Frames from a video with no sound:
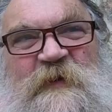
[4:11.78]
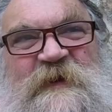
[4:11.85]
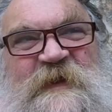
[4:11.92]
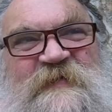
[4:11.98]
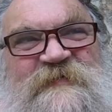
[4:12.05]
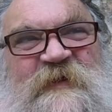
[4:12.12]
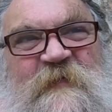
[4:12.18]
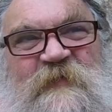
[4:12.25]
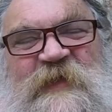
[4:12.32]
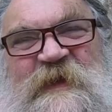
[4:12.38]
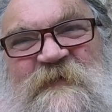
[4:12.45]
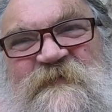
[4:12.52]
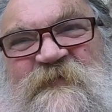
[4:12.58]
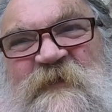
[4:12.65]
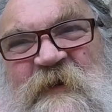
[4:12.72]
but in
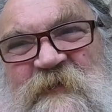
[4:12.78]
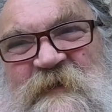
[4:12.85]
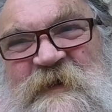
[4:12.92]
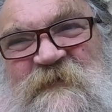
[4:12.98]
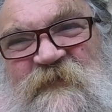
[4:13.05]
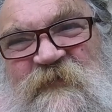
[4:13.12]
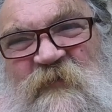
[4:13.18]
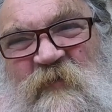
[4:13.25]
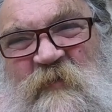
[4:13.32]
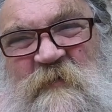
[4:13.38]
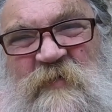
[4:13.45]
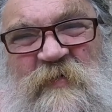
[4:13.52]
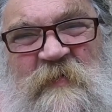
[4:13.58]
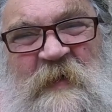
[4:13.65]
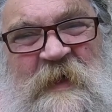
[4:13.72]
something very
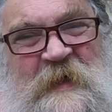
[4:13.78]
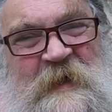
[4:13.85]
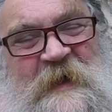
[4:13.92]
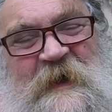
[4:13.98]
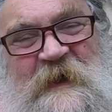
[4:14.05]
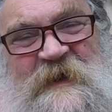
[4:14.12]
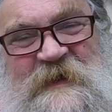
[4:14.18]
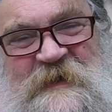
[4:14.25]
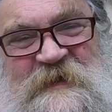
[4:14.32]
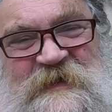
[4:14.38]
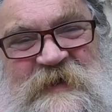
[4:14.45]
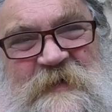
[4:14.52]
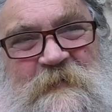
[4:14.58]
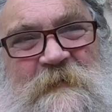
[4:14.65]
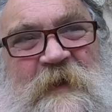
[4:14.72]
formal, an
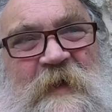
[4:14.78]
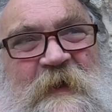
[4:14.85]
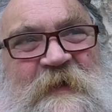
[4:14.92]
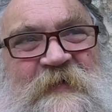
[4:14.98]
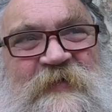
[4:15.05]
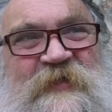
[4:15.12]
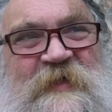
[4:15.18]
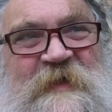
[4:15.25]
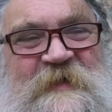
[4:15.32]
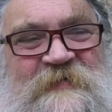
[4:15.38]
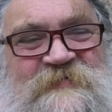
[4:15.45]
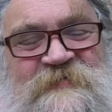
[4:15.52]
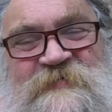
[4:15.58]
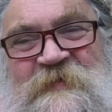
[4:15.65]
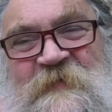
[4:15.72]
idiom like
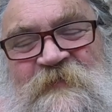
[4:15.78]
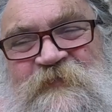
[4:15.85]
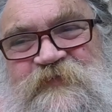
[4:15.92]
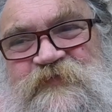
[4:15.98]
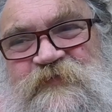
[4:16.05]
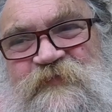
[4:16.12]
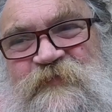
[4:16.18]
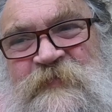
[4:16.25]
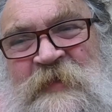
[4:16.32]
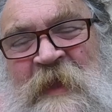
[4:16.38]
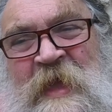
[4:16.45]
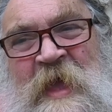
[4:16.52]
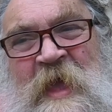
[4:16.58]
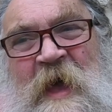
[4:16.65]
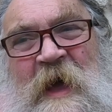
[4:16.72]
this
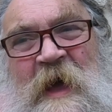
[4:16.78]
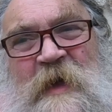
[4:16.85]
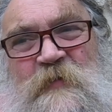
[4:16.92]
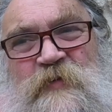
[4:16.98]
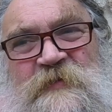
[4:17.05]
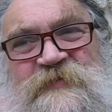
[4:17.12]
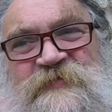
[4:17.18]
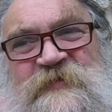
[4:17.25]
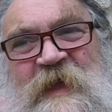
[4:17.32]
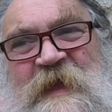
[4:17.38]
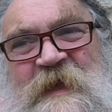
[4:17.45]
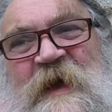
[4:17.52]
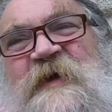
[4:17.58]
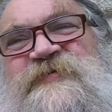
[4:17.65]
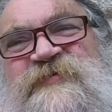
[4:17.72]
I would
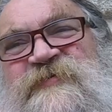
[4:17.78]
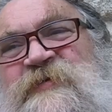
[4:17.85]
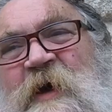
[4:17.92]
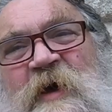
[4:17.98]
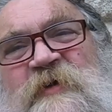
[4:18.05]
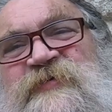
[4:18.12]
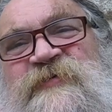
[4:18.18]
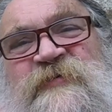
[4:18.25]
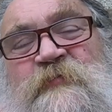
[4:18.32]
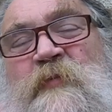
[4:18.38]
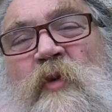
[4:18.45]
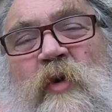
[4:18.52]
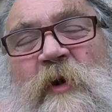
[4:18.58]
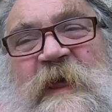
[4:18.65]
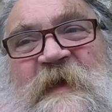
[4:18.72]
say, a, a small